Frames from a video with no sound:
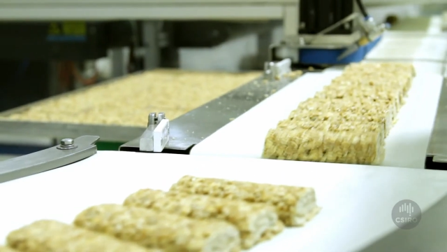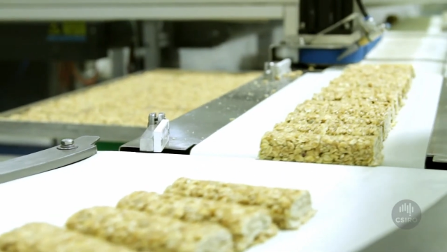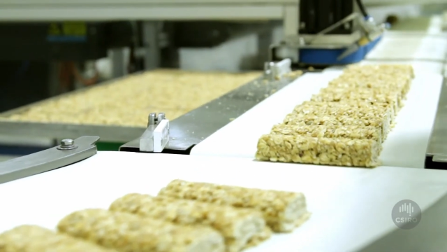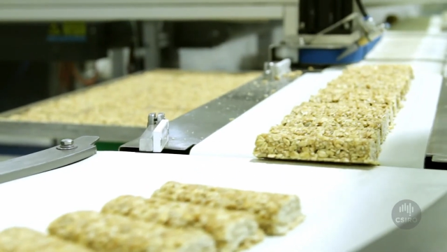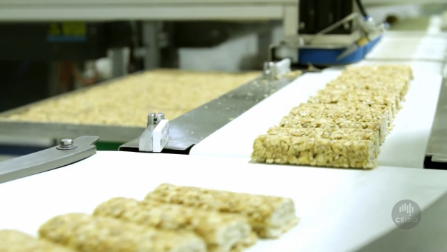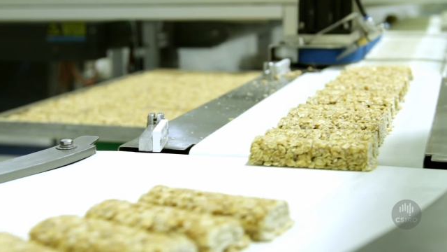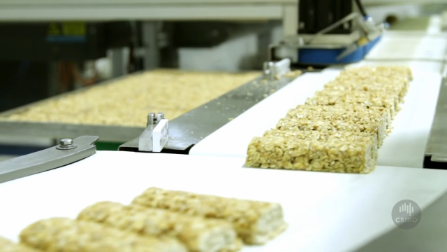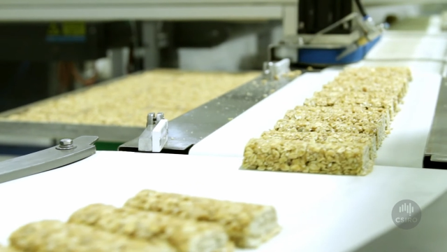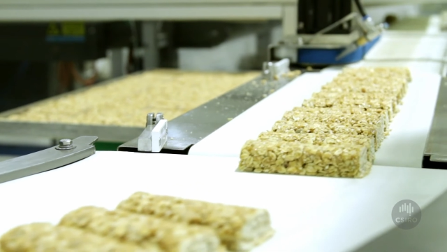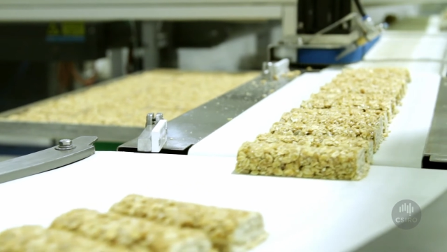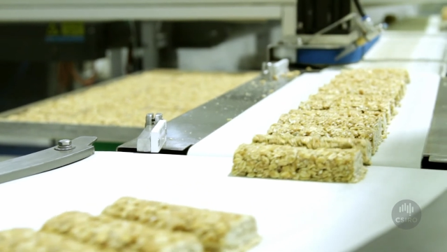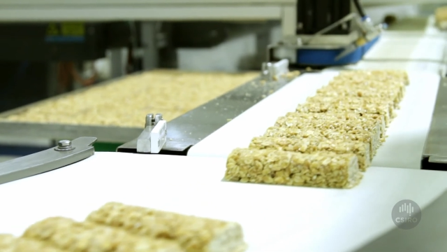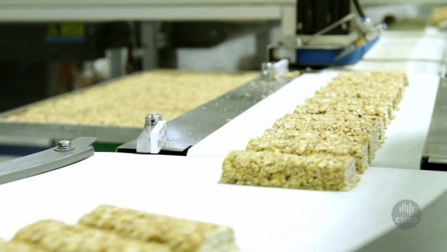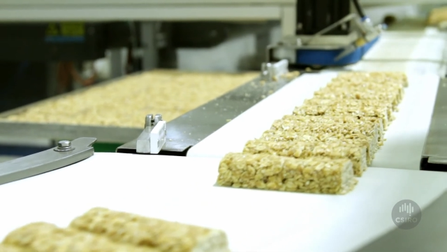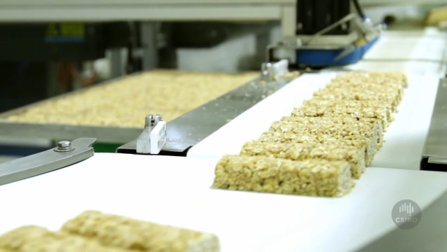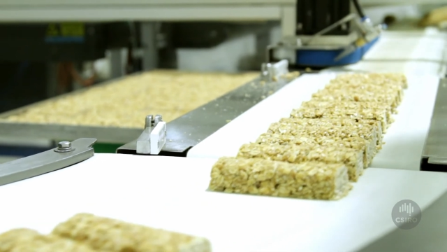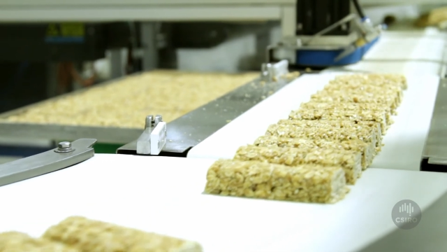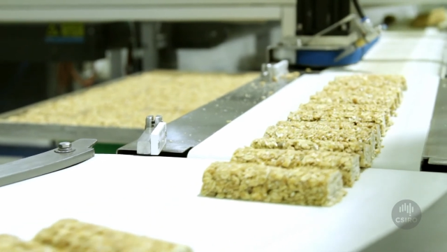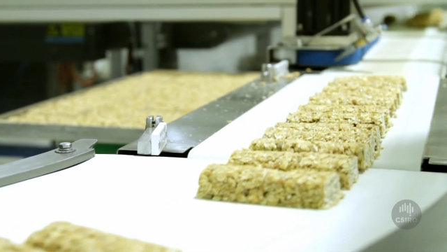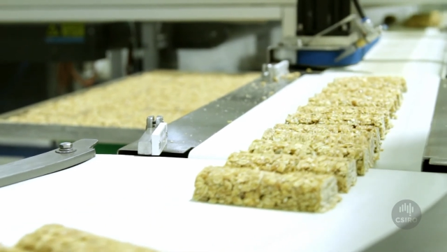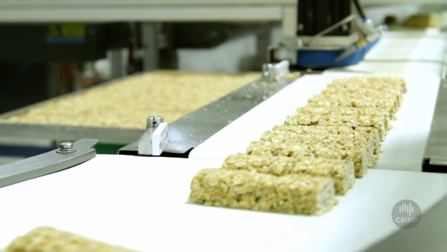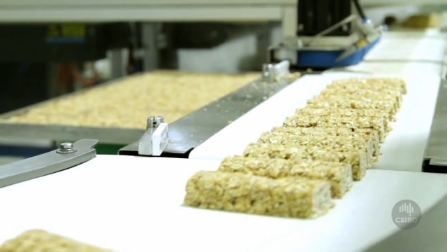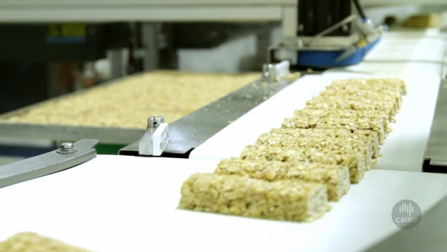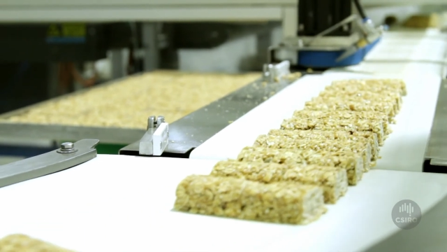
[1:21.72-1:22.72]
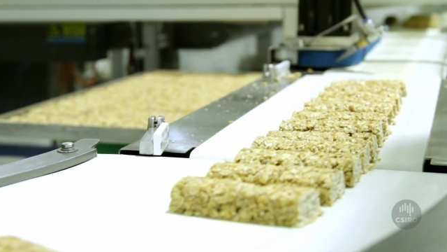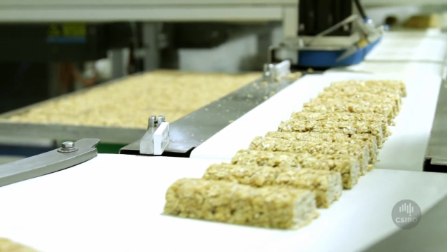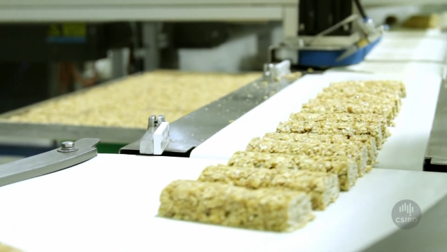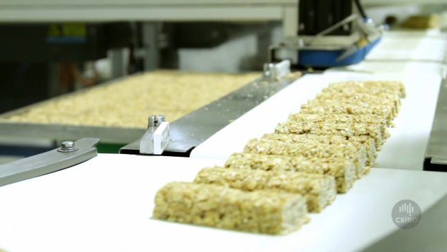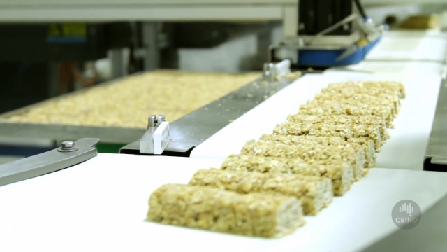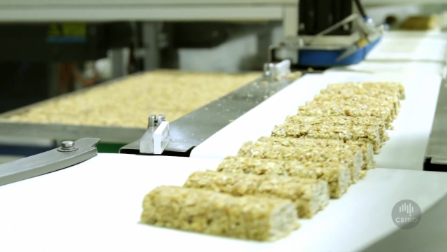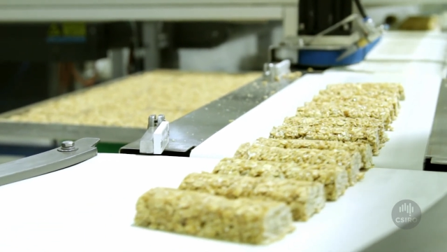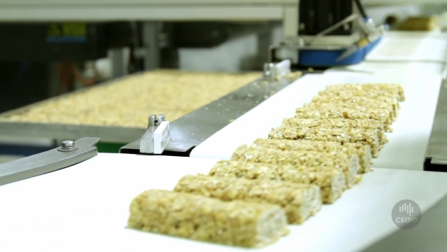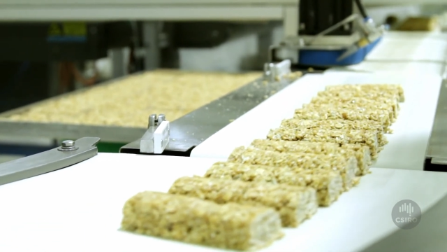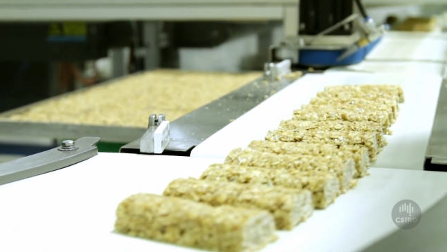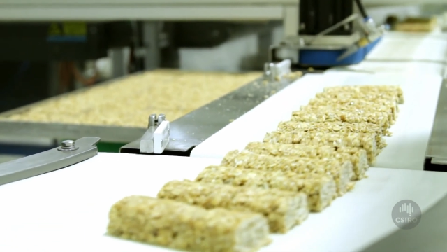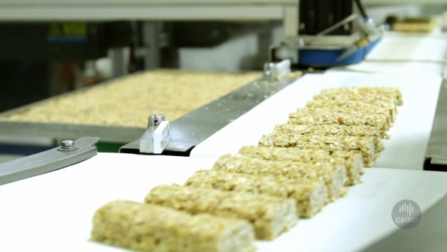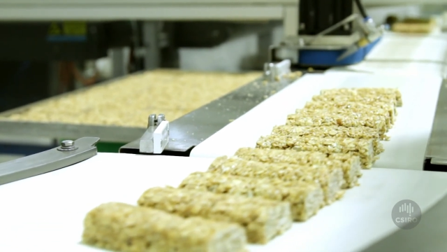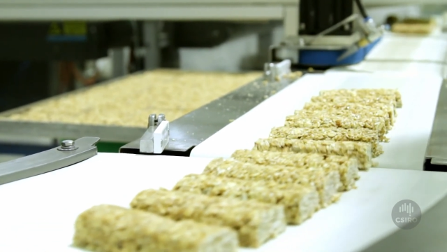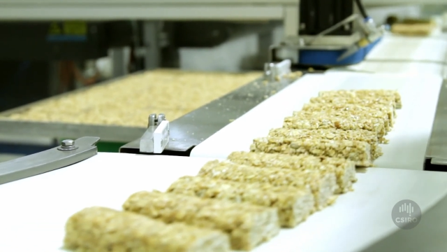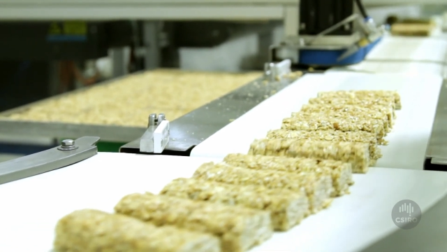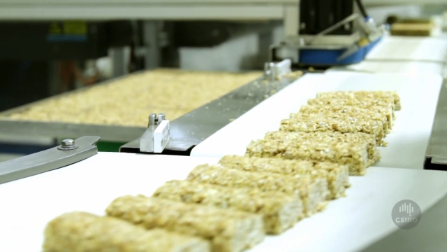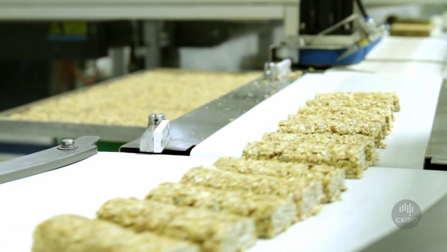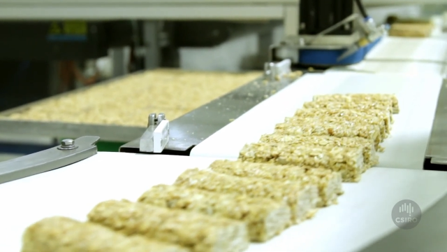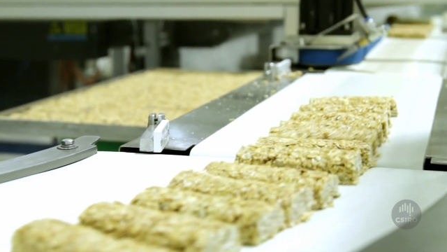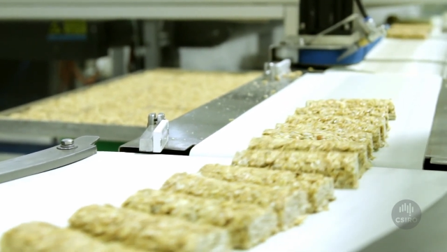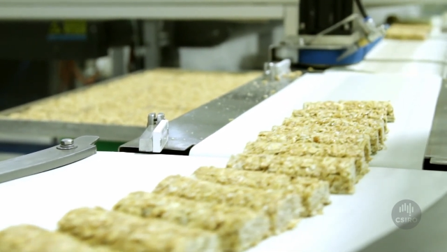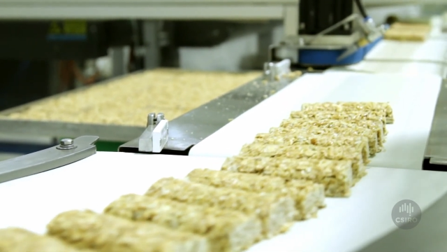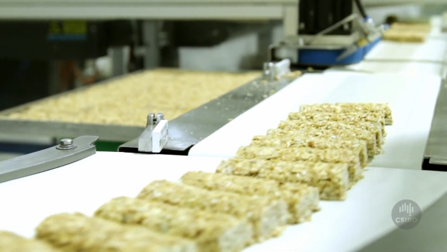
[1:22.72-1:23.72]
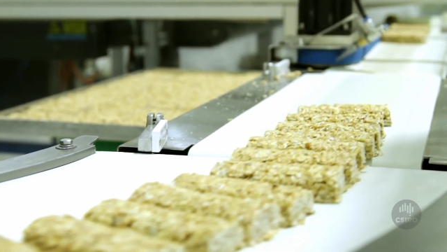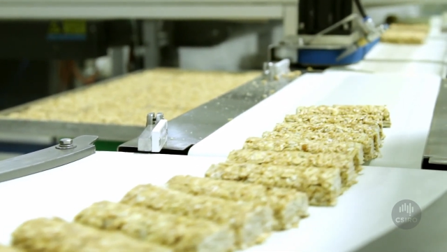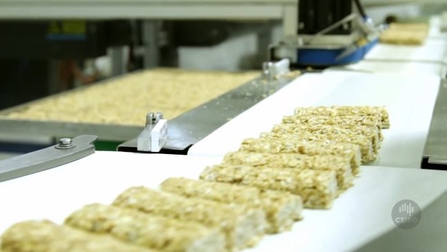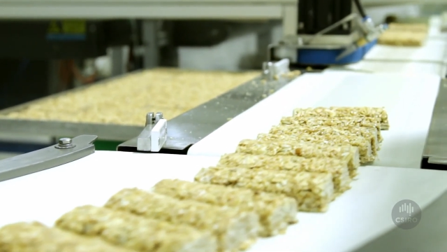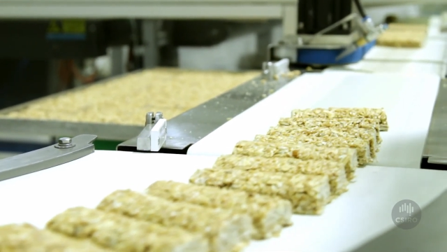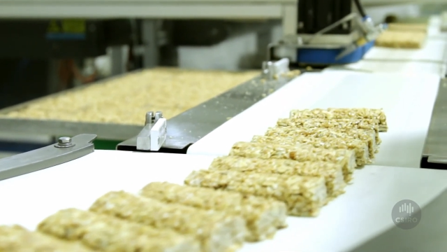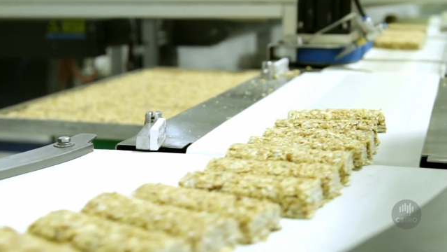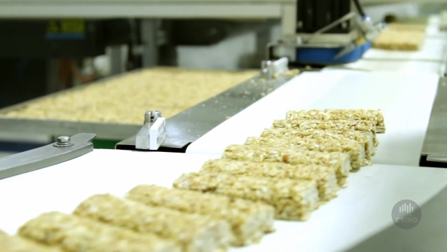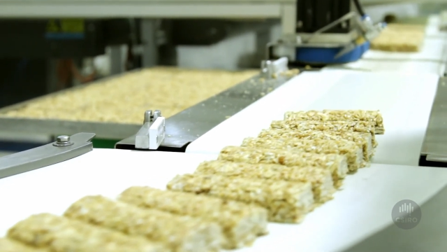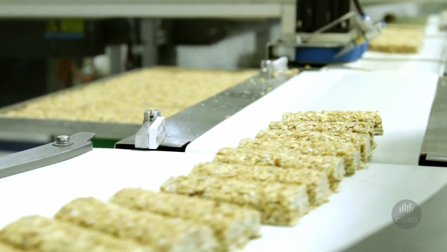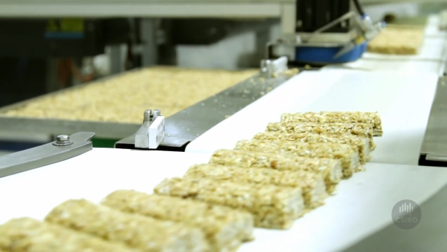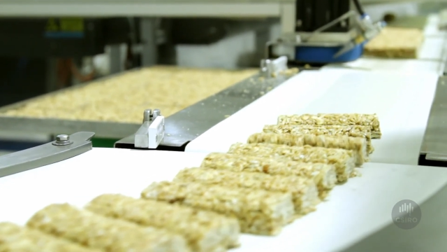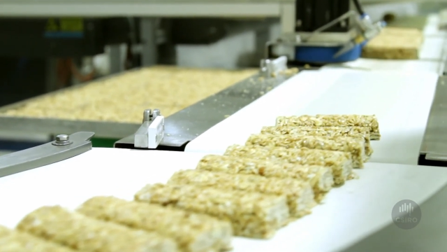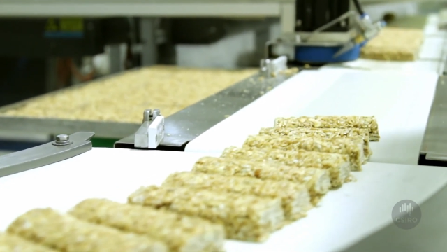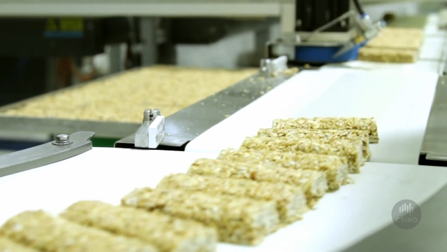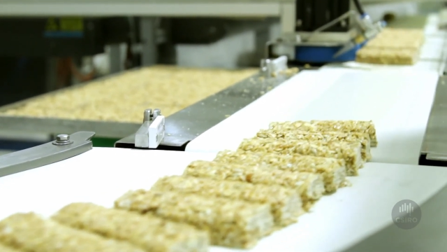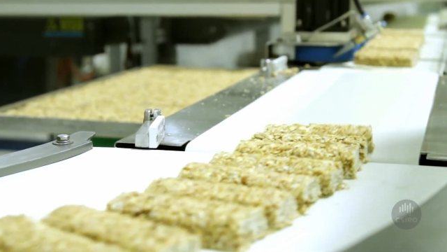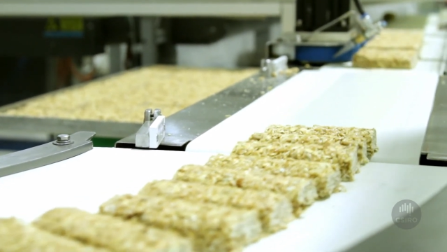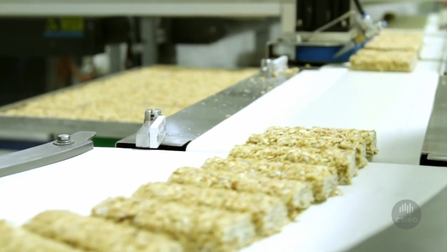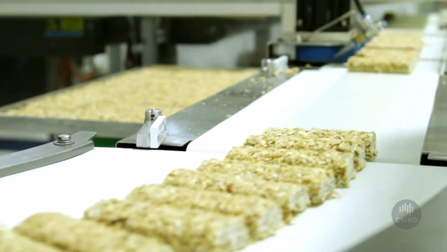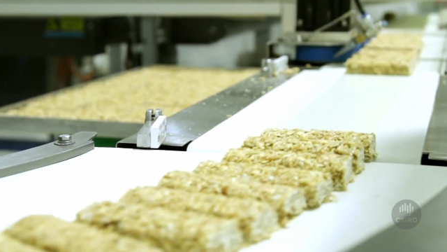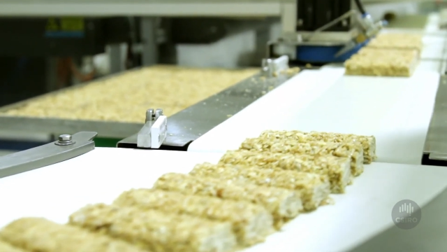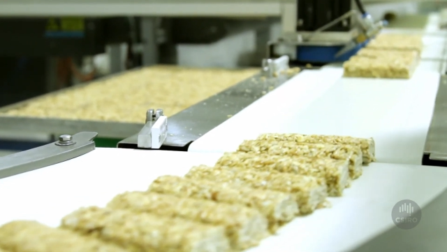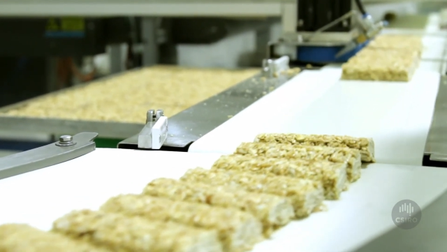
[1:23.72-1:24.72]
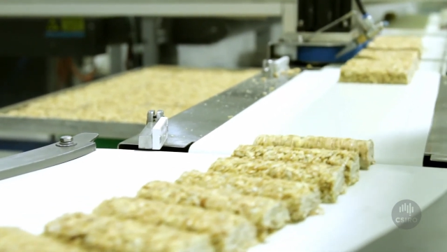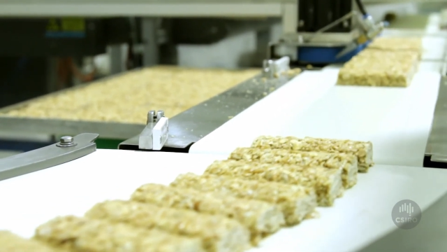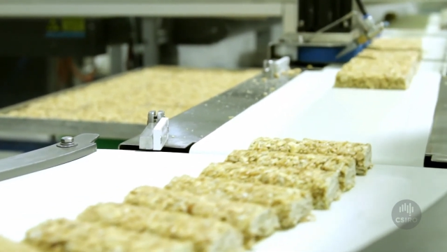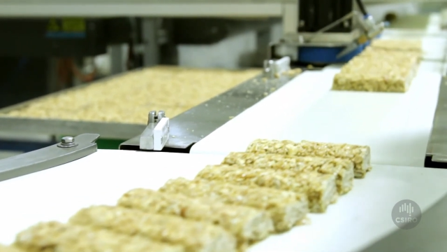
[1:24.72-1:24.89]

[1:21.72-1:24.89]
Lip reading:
Nobody's mouth can be seen.